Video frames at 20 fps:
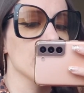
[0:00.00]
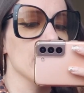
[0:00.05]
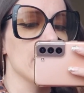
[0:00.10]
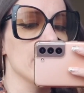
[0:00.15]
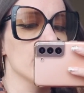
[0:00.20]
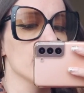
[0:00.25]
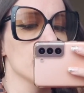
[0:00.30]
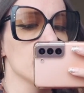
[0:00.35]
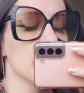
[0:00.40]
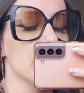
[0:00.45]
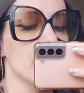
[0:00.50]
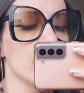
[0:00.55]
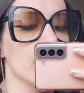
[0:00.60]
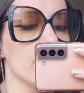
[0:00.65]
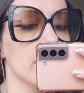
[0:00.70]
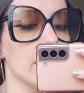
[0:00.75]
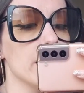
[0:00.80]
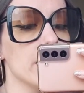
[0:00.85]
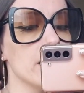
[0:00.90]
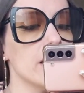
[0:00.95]
kind of
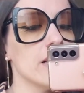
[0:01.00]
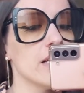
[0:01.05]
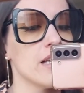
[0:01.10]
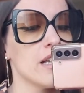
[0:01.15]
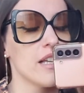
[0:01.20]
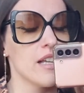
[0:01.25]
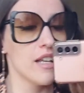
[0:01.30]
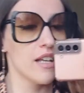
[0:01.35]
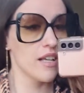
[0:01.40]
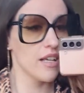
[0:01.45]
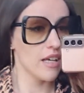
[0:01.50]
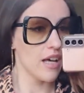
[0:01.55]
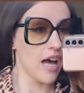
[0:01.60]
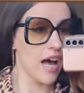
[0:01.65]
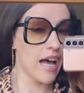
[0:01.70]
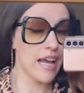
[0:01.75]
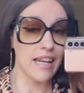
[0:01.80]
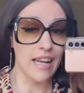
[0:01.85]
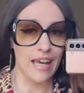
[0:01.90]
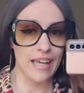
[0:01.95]
material.
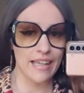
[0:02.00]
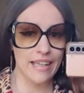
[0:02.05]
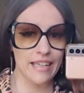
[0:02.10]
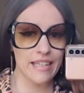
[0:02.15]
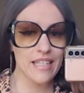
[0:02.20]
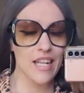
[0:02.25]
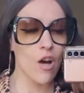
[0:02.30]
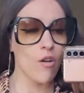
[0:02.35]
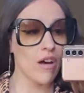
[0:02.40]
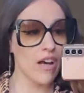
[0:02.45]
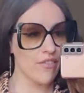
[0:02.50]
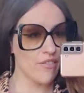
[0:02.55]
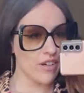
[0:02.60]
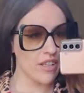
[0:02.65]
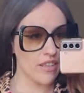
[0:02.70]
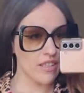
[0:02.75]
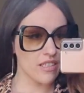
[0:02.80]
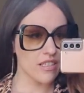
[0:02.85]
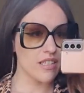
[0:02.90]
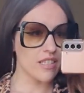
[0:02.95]
I like it. However,
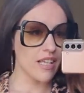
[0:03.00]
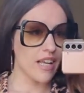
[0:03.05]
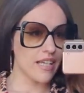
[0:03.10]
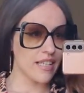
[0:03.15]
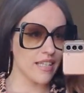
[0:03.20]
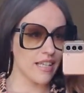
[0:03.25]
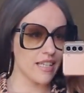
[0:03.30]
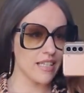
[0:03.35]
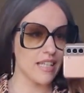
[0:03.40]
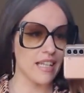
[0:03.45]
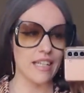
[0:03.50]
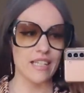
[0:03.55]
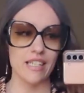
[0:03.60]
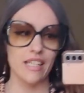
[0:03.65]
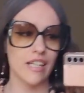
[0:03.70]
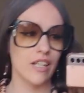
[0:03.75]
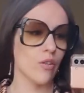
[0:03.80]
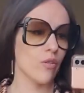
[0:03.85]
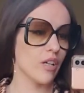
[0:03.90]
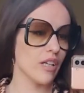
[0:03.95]
this is size S. Like I
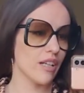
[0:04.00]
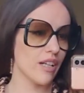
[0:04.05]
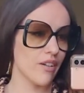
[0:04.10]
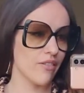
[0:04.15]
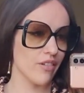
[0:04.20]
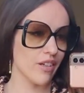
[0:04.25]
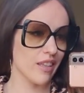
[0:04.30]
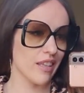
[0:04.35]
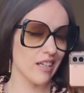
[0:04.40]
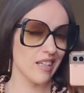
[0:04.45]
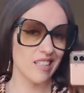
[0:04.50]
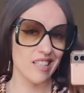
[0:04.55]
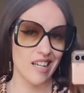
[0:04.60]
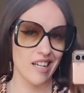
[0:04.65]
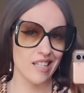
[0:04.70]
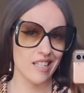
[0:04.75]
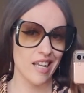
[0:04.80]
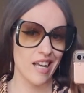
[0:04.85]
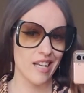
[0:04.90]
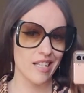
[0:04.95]
said, I ordered everything in
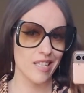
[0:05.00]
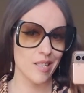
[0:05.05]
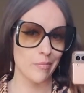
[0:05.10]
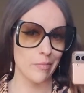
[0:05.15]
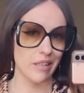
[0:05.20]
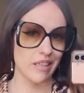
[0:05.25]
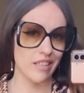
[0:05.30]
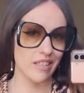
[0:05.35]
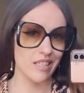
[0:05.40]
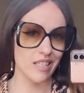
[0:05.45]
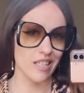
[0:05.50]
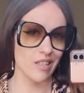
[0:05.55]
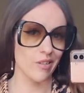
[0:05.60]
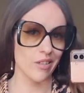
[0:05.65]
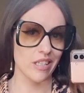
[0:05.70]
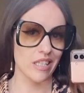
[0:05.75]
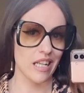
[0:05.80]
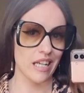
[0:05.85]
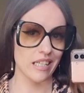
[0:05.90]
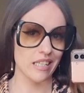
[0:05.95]
size S, but this
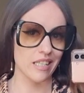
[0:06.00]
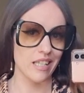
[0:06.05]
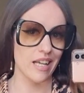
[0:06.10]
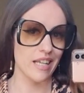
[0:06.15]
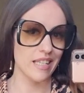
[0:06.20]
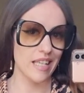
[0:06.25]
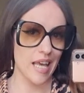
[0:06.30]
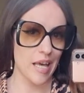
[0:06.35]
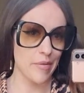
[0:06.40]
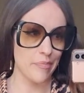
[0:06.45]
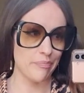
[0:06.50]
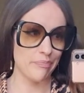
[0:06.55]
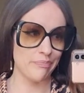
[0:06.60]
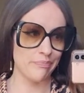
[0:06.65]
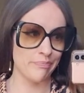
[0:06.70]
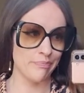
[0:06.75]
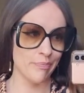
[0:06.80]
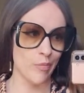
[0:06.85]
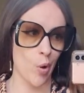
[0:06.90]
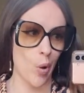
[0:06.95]
looks like a size M
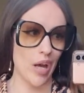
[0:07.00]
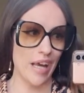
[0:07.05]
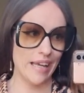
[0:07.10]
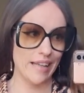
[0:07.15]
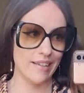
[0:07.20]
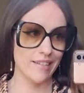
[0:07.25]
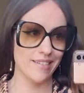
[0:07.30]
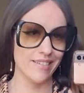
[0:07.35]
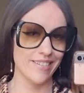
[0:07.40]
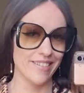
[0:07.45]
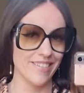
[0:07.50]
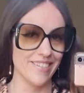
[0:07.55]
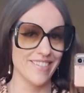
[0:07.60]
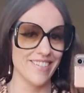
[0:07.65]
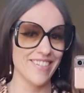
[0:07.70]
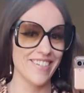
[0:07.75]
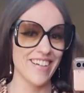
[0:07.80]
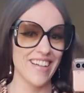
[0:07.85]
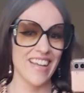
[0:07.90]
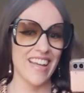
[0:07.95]
or L.
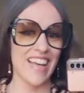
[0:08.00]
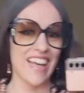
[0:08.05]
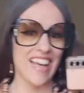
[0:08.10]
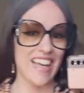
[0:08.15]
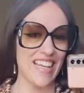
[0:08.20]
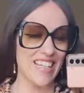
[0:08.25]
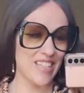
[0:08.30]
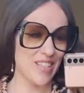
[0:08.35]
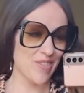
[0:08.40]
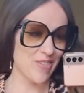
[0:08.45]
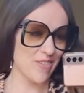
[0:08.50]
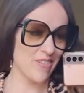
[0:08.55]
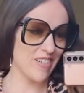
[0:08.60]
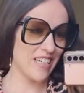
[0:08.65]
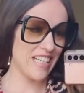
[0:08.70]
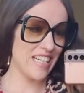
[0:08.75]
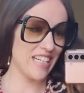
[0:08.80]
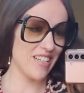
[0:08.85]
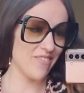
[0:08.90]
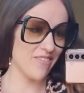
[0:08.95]
It's
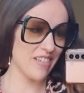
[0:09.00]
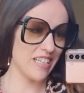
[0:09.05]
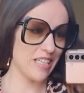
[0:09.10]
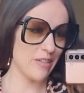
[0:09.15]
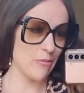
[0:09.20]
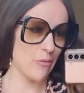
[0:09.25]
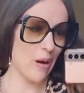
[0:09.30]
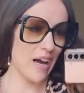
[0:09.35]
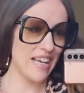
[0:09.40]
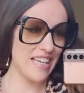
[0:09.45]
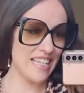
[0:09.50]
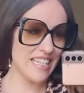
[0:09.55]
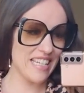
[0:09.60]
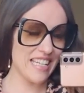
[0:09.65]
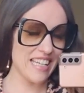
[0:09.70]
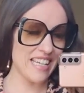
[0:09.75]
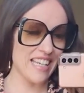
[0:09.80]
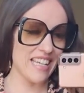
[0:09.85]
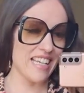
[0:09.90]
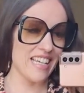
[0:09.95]
really, really wide.
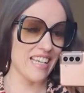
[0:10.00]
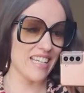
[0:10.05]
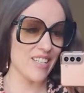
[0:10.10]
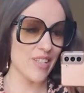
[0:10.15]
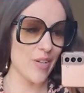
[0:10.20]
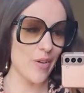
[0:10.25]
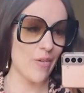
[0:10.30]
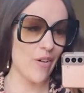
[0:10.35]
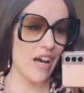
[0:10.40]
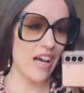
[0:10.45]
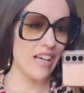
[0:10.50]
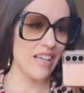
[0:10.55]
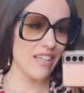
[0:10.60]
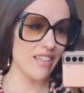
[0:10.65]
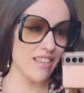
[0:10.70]
So I